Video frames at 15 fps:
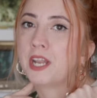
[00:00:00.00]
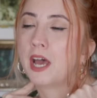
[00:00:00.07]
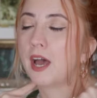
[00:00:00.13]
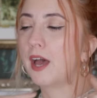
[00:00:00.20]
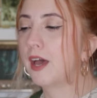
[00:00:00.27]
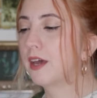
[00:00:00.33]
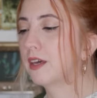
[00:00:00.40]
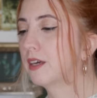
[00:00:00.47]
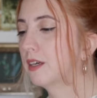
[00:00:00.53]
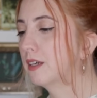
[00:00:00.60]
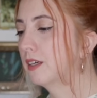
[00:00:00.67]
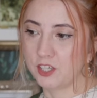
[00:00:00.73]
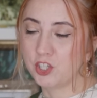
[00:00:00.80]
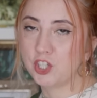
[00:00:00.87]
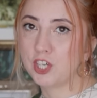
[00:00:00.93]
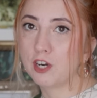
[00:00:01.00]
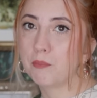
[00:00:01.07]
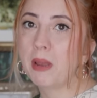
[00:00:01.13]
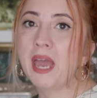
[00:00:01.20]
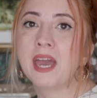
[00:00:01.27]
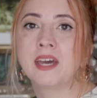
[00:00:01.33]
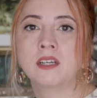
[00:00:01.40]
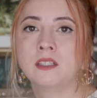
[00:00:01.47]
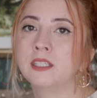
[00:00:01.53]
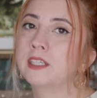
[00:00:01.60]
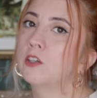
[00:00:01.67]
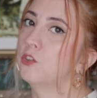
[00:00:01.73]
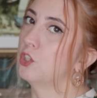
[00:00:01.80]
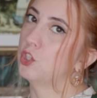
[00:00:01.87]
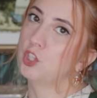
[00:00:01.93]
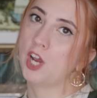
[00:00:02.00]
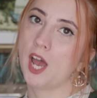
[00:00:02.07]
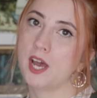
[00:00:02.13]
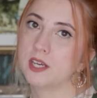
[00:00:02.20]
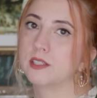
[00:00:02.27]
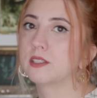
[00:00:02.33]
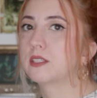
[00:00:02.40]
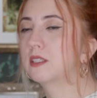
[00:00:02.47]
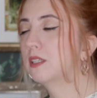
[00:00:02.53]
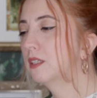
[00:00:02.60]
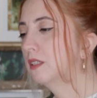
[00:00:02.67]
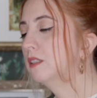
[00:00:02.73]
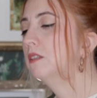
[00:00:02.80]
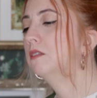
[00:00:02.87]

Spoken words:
the neck, the sheer paneling on the chest.